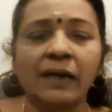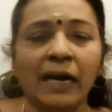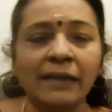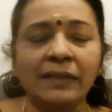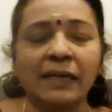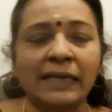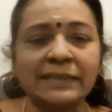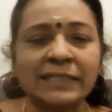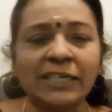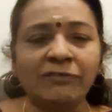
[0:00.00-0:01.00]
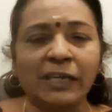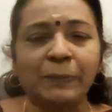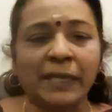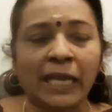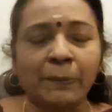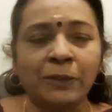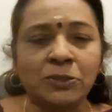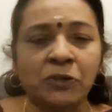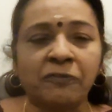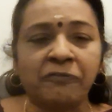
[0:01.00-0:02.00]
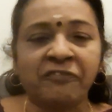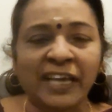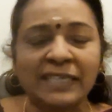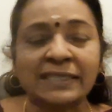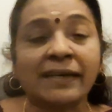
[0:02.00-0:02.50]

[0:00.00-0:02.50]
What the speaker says: And the concern will be able to face